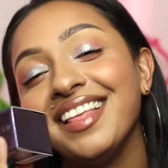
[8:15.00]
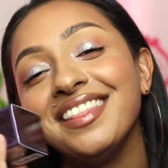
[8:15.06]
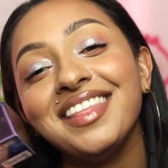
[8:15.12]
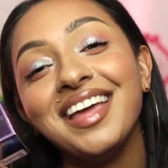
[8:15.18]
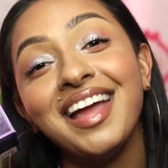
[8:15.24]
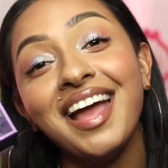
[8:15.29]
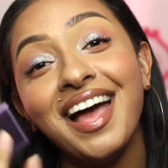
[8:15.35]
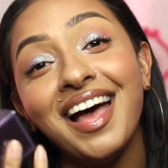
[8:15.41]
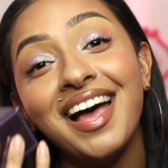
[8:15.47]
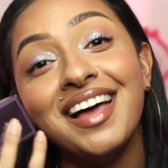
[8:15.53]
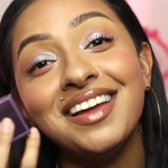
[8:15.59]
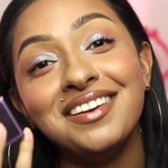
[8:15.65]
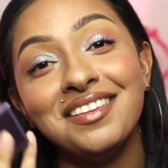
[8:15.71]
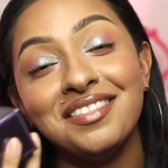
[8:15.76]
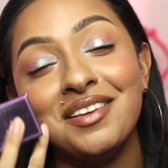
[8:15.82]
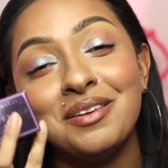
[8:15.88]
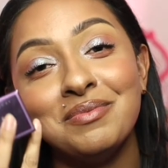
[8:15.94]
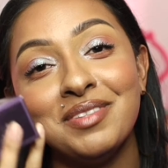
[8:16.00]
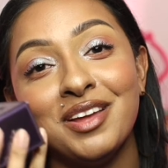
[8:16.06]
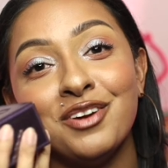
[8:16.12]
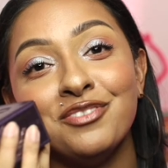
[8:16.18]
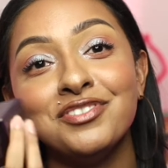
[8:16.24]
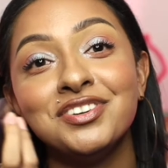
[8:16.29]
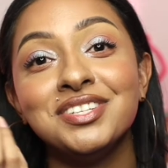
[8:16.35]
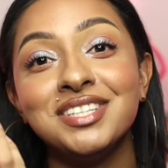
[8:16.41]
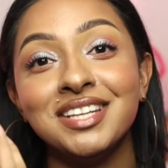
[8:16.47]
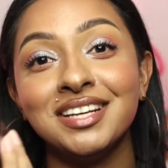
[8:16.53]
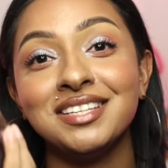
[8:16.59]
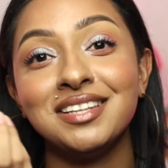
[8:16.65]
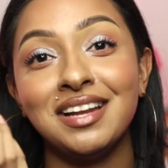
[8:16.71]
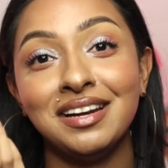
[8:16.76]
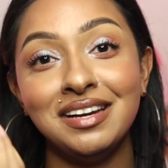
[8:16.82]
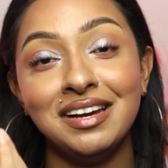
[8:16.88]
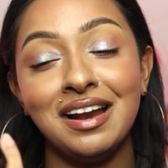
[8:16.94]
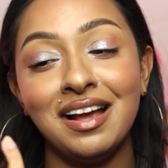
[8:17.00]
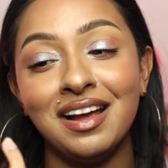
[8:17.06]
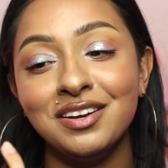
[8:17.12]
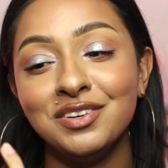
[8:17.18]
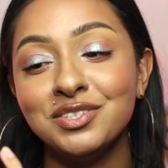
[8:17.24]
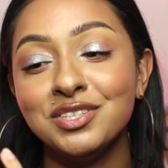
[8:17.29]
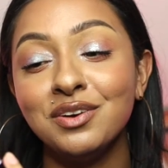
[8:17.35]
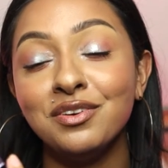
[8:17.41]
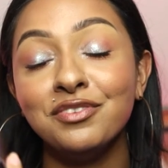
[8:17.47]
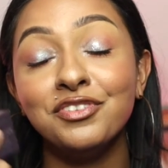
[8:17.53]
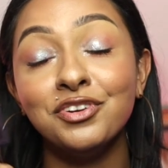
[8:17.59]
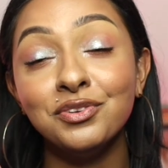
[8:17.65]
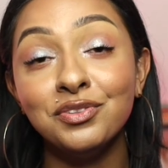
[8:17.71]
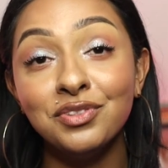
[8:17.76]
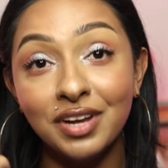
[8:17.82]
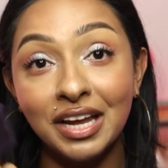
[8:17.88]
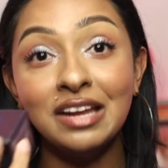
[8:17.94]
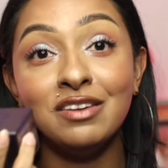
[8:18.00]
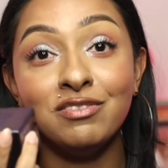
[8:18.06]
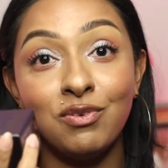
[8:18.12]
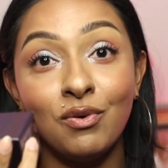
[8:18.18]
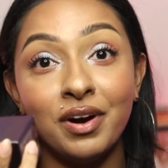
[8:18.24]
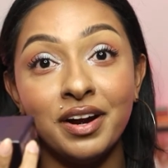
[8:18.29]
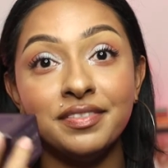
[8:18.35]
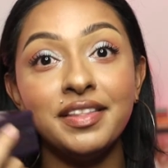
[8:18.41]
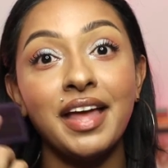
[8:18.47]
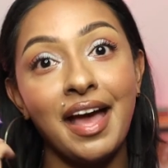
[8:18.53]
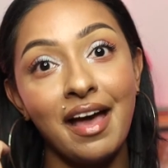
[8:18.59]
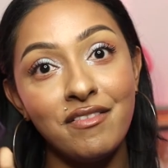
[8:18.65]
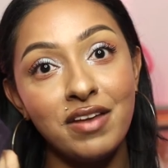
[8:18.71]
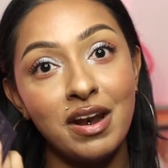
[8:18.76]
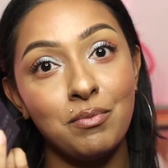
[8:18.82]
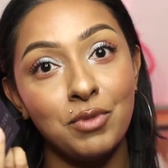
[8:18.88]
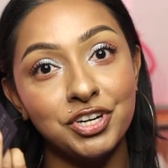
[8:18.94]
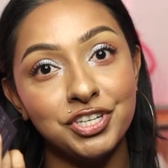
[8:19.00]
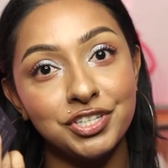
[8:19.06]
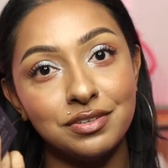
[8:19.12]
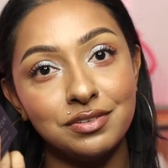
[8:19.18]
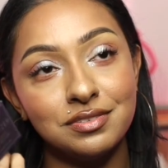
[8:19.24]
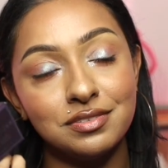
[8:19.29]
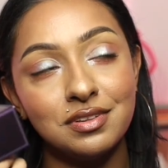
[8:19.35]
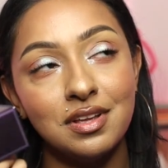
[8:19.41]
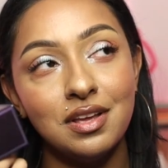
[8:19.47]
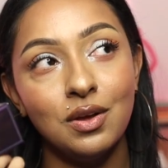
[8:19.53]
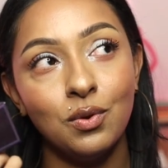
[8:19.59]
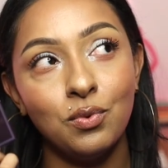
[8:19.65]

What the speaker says: them there for $6.99. So if you're looking for it, they have it at Marshall's.